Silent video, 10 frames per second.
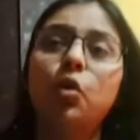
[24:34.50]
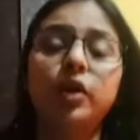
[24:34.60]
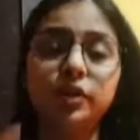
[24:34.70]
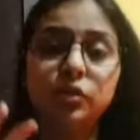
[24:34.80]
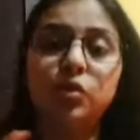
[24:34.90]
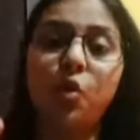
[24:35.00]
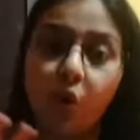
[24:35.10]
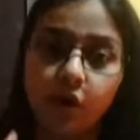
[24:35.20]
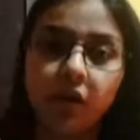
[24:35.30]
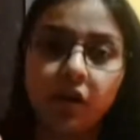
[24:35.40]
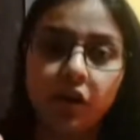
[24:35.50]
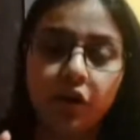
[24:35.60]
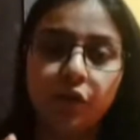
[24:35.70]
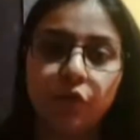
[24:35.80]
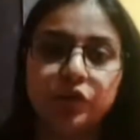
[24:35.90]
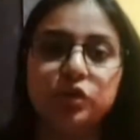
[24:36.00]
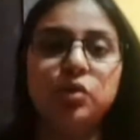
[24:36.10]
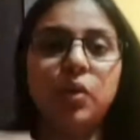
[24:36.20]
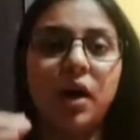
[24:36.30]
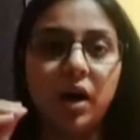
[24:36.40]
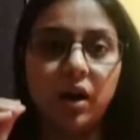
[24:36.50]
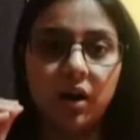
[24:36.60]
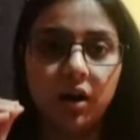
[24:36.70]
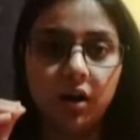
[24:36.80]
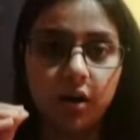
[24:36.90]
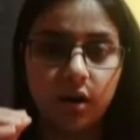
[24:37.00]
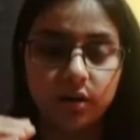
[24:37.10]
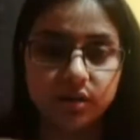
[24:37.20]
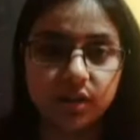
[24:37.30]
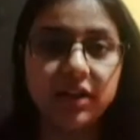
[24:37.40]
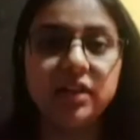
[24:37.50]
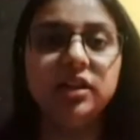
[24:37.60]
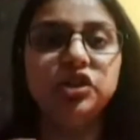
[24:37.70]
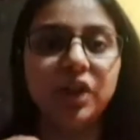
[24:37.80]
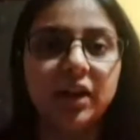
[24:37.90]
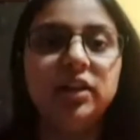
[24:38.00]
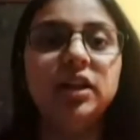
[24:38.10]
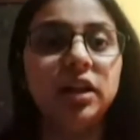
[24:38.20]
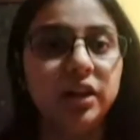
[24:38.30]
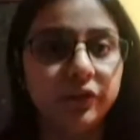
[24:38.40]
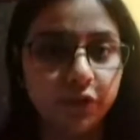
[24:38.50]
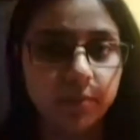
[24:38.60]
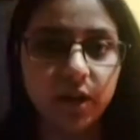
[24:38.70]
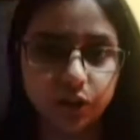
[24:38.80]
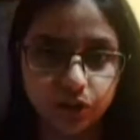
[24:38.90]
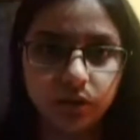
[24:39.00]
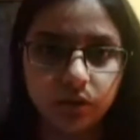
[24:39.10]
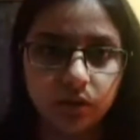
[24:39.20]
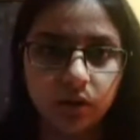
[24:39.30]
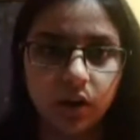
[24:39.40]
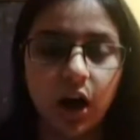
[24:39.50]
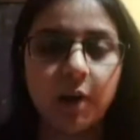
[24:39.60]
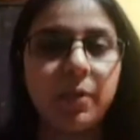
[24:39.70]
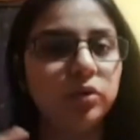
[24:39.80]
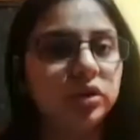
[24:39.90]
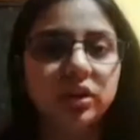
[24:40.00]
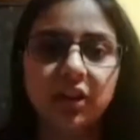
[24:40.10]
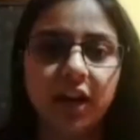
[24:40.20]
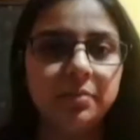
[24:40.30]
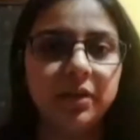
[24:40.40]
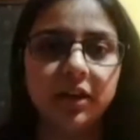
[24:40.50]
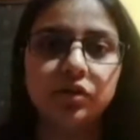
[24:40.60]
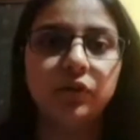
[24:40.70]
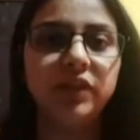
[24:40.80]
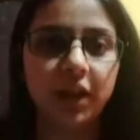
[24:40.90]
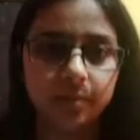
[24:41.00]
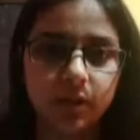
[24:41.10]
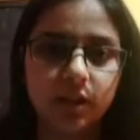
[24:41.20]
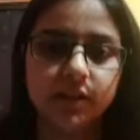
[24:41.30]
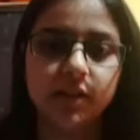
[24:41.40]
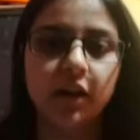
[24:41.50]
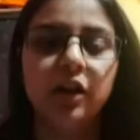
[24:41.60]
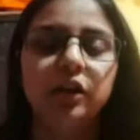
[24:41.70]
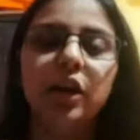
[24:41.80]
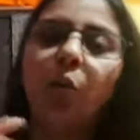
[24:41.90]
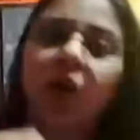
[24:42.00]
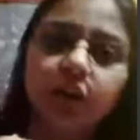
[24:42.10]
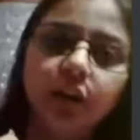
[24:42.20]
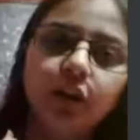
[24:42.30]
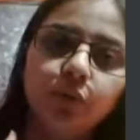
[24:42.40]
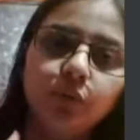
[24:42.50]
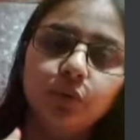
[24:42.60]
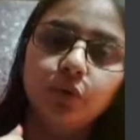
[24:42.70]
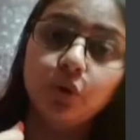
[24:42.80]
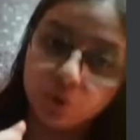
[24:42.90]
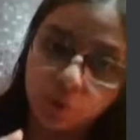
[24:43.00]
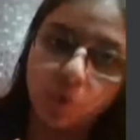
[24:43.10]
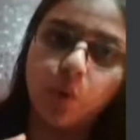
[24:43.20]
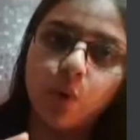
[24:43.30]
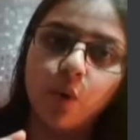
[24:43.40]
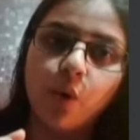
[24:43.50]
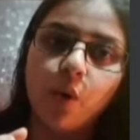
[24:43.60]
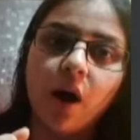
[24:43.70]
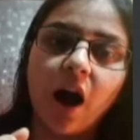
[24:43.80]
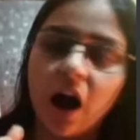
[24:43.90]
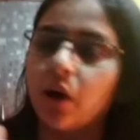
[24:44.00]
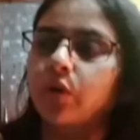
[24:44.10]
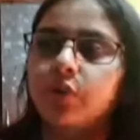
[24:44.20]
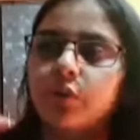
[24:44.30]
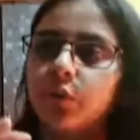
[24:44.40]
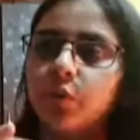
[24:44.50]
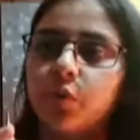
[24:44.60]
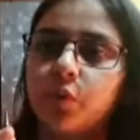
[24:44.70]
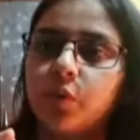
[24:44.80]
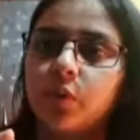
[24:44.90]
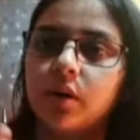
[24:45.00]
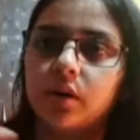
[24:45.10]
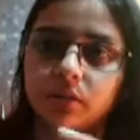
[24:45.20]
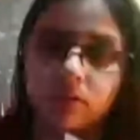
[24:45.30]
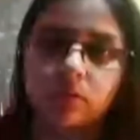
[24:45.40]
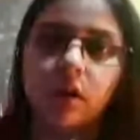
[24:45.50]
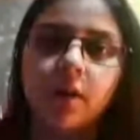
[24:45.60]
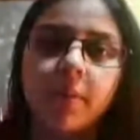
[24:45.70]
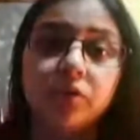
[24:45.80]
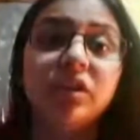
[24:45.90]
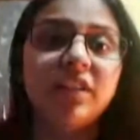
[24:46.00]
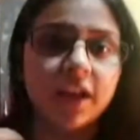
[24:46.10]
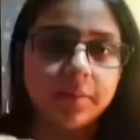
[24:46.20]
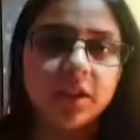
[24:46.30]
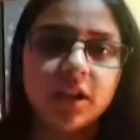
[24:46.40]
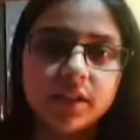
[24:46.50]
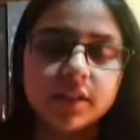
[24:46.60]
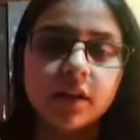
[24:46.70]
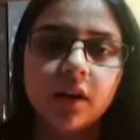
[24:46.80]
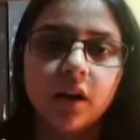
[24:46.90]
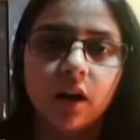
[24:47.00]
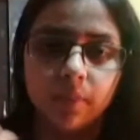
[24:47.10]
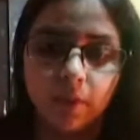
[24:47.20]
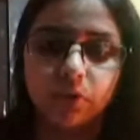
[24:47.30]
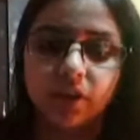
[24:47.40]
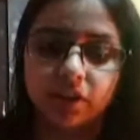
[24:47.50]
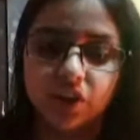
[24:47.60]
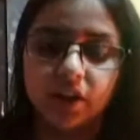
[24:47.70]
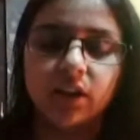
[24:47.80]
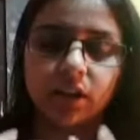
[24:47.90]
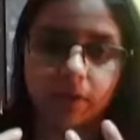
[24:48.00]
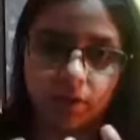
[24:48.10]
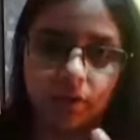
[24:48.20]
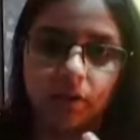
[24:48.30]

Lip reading: okay, so goal was to study the genetic information about the tribe race. They wanted to know how about the diabetes, about their genetic